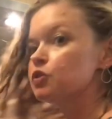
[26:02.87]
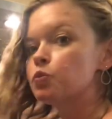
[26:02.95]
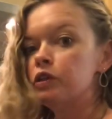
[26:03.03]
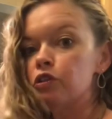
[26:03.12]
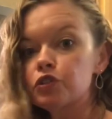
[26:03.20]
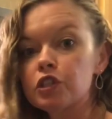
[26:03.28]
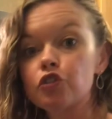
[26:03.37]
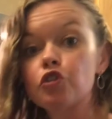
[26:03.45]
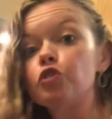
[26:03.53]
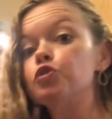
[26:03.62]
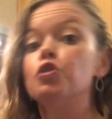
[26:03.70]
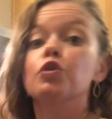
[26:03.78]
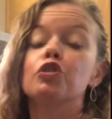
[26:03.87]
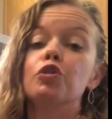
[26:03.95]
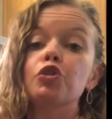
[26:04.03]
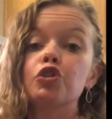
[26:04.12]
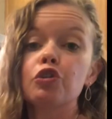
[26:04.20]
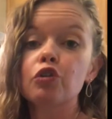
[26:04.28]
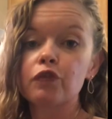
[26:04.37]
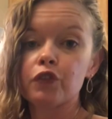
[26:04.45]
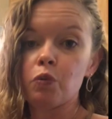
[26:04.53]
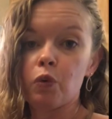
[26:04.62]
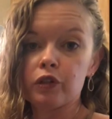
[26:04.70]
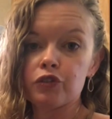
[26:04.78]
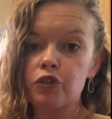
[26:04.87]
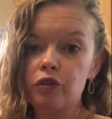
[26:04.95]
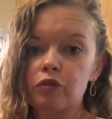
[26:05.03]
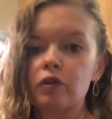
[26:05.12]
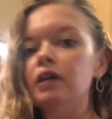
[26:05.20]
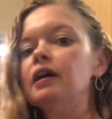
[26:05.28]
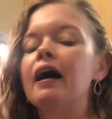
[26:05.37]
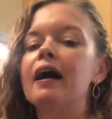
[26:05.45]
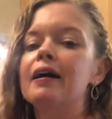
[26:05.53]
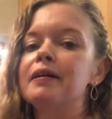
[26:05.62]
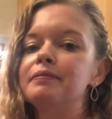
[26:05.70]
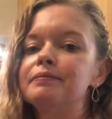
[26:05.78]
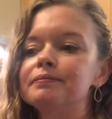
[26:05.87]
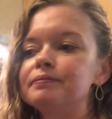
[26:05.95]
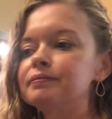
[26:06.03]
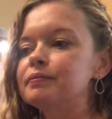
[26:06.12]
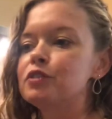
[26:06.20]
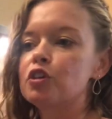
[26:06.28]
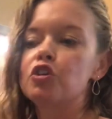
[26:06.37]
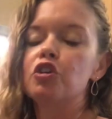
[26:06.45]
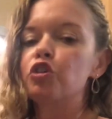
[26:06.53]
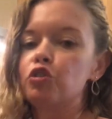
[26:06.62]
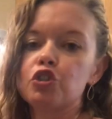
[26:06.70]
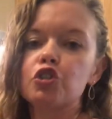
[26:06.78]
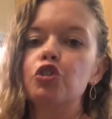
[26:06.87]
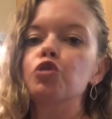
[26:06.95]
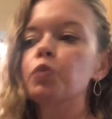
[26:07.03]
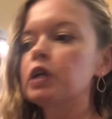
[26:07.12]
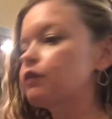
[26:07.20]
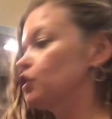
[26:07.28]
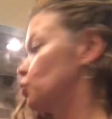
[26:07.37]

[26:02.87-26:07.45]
of sweeteners did you use? You could use sugar if you wanted to. You just use whatever